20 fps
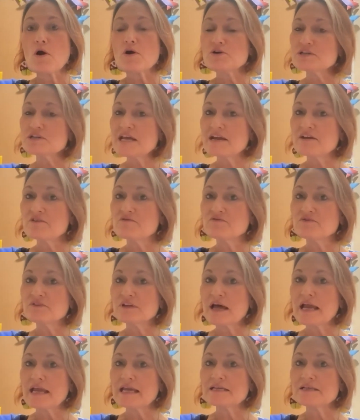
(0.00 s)
our Take
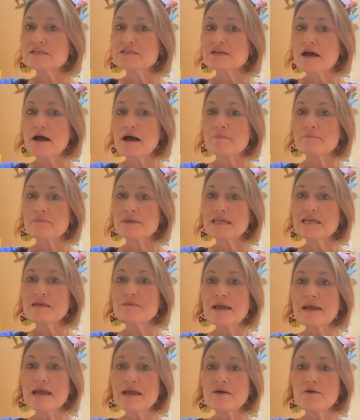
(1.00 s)
Flight
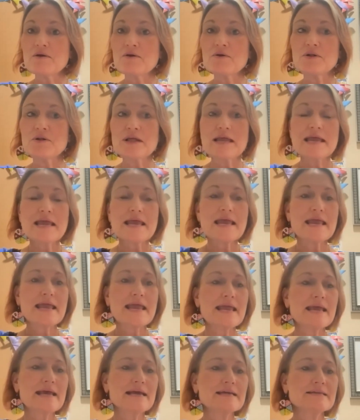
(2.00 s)
email.
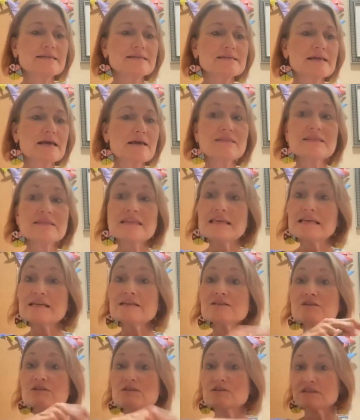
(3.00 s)
And
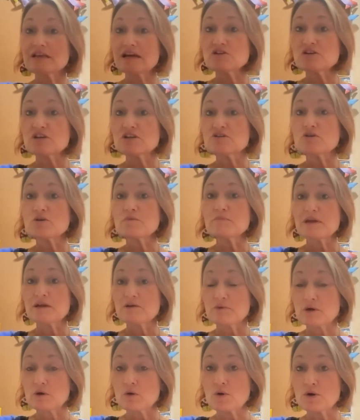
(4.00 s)
these sessions are being
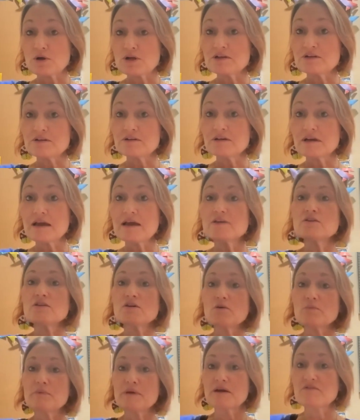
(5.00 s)
recorded and
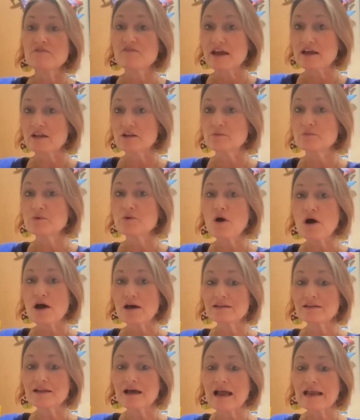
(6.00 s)
they'll be available
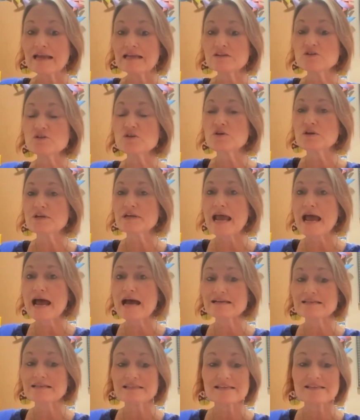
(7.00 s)
online, so you can
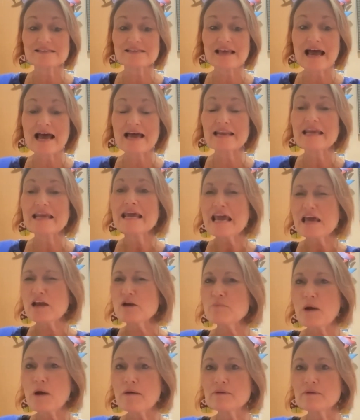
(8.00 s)
access that. It'll
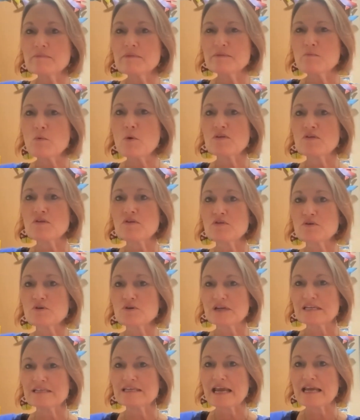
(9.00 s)
probably be more than
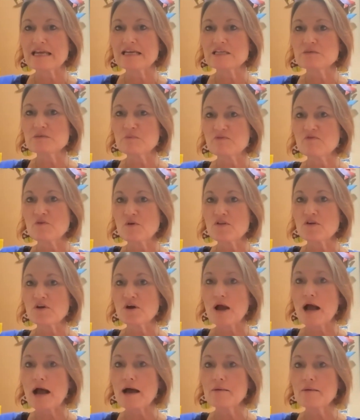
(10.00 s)
30 days before
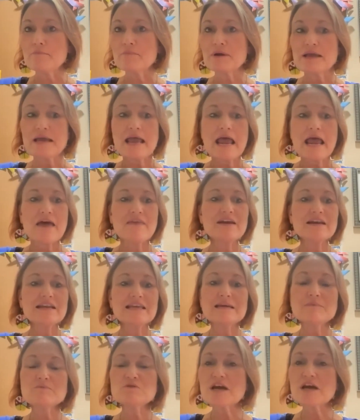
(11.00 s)
they're up. And then
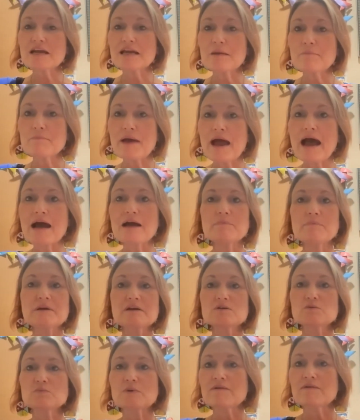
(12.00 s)
keep checking back,
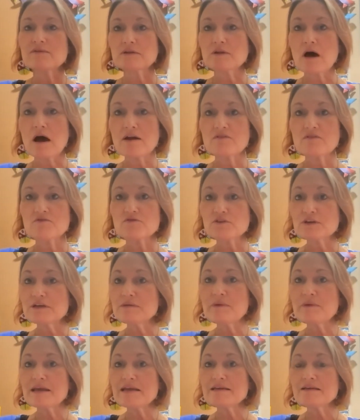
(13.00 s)
because we have a lot of
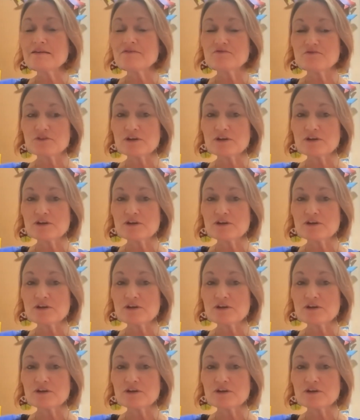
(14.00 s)
freebies